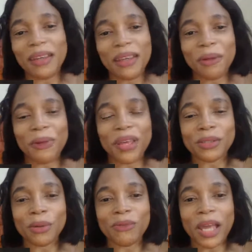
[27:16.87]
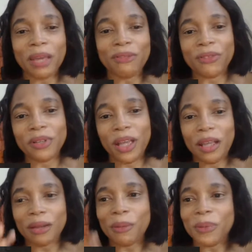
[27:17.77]
areas of life,
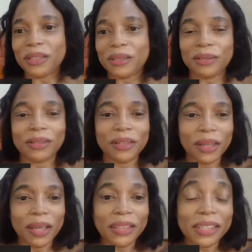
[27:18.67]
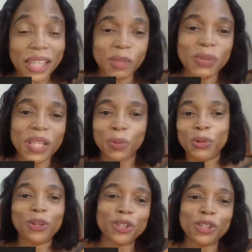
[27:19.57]
and God bless you. This has been a
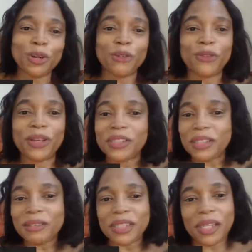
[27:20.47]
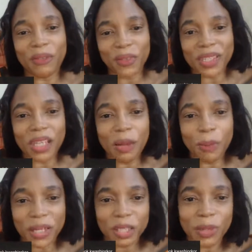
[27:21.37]
production of Sickle Cell Advocacy and
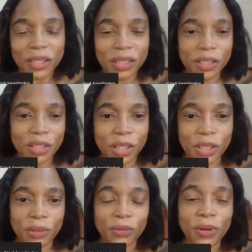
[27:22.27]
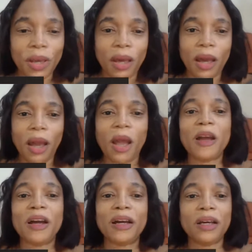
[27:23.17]
Management Initiative,
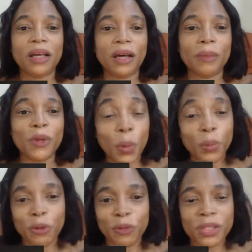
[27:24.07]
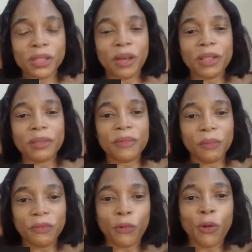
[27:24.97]
a non-profit
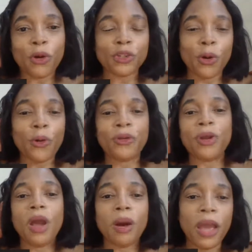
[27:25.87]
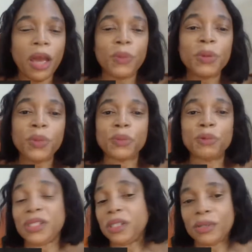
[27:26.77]
focused on helping people
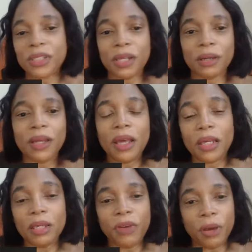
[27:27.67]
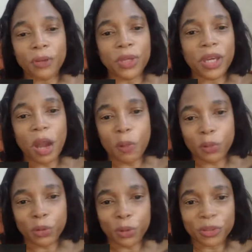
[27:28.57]
with sickle cell live healthy and
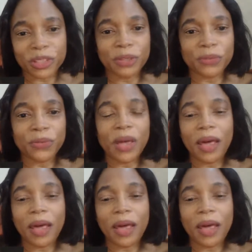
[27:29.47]
productive